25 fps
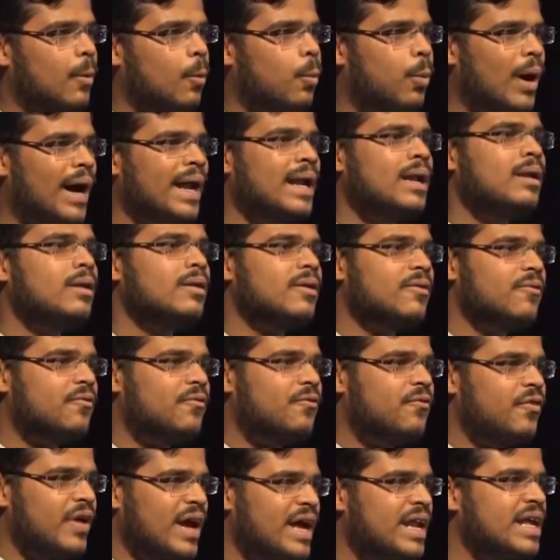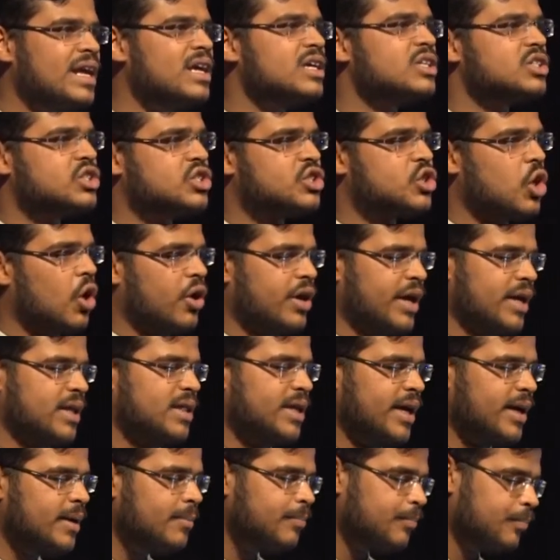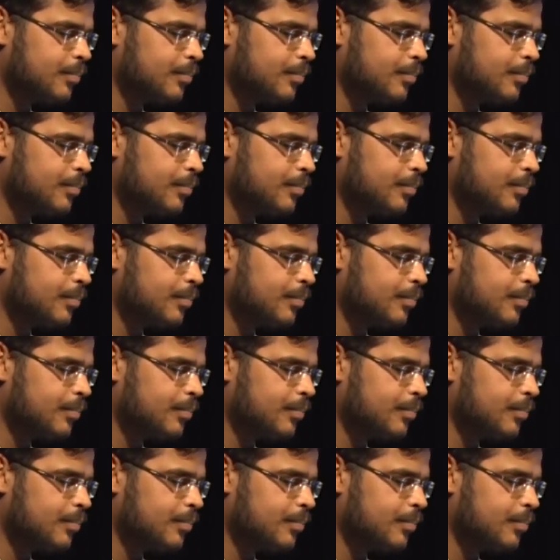one very shocking thing.